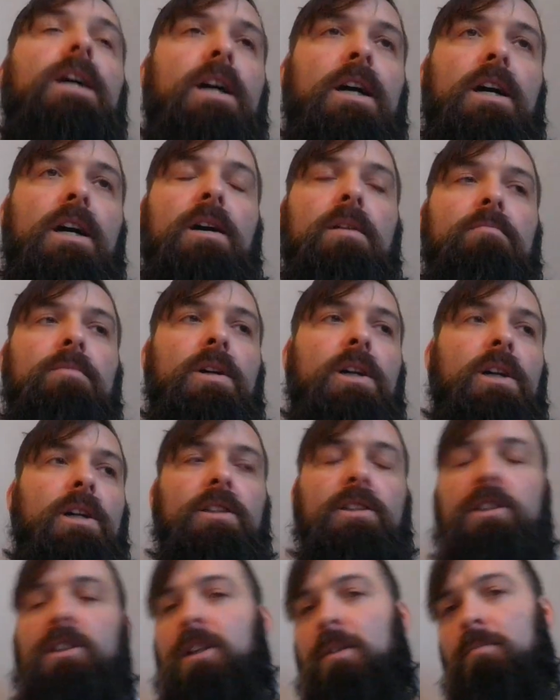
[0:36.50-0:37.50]

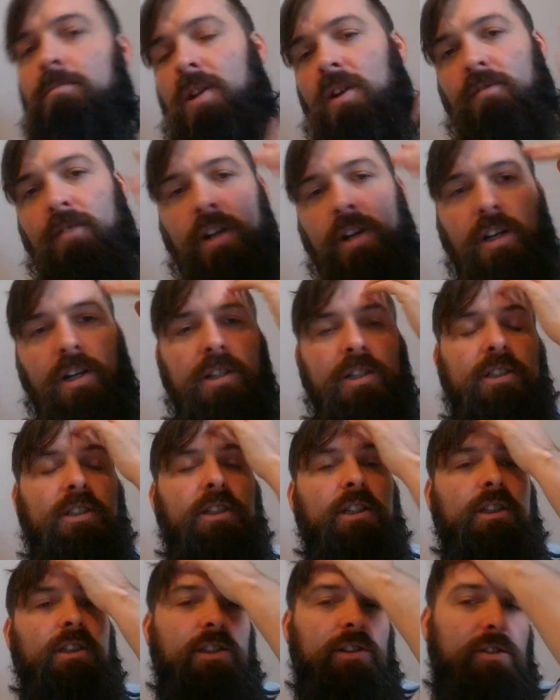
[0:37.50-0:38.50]
and similar in kind of
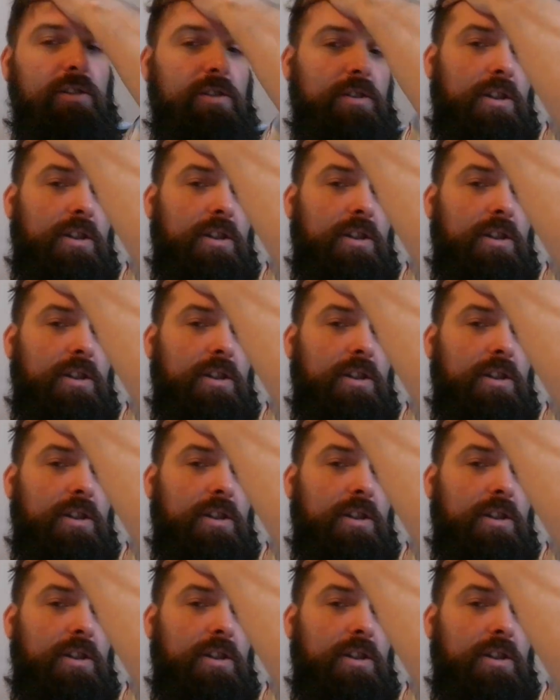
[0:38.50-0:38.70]
tier two,